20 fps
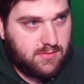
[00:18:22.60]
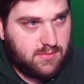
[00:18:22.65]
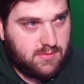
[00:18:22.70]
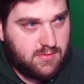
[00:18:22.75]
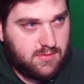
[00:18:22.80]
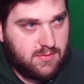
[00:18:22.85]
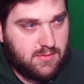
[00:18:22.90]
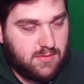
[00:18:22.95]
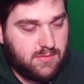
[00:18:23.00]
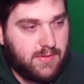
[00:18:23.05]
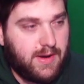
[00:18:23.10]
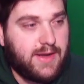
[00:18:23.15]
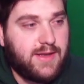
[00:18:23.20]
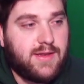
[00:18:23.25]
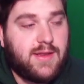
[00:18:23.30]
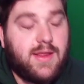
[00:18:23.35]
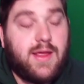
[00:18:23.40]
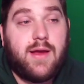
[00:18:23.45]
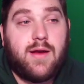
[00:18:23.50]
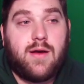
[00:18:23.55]
or
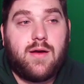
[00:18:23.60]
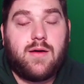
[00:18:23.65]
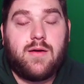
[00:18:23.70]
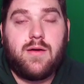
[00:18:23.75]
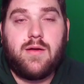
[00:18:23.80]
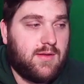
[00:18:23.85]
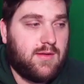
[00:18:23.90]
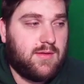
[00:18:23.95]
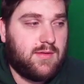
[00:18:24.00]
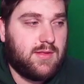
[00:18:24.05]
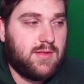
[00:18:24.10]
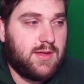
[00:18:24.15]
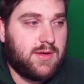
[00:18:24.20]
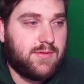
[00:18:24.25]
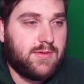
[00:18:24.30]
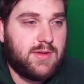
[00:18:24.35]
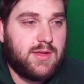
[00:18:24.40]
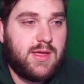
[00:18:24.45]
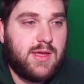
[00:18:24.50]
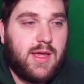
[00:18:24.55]
right there.
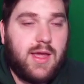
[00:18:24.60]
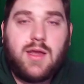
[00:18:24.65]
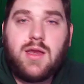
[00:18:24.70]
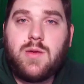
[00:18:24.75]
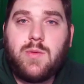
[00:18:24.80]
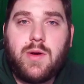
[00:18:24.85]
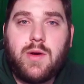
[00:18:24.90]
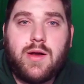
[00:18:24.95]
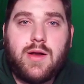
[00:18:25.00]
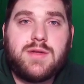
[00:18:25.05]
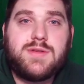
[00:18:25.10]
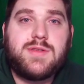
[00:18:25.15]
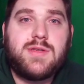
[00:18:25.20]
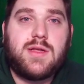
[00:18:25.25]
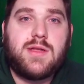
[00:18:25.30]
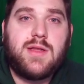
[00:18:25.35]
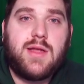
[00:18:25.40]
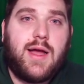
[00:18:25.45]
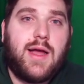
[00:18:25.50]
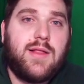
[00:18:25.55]
Literally anywhere else
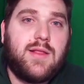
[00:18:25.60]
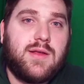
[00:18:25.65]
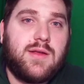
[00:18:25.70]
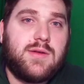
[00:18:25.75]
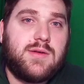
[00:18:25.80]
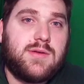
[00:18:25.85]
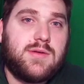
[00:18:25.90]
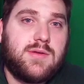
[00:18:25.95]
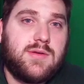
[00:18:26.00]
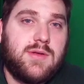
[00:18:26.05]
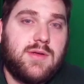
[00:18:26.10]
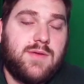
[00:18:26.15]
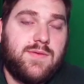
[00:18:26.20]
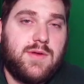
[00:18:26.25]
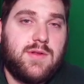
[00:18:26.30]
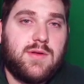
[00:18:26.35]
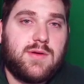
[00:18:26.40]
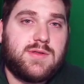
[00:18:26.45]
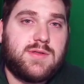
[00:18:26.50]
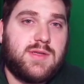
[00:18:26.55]
on the island, if
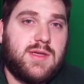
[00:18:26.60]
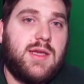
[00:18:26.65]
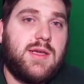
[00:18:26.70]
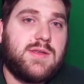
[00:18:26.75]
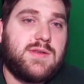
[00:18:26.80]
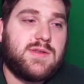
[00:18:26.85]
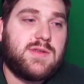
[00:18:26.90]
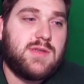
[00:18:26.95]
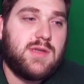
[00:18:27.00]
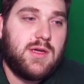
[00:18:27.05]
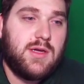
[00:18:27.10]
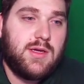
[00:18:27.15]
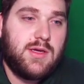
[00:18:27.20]
he looks east,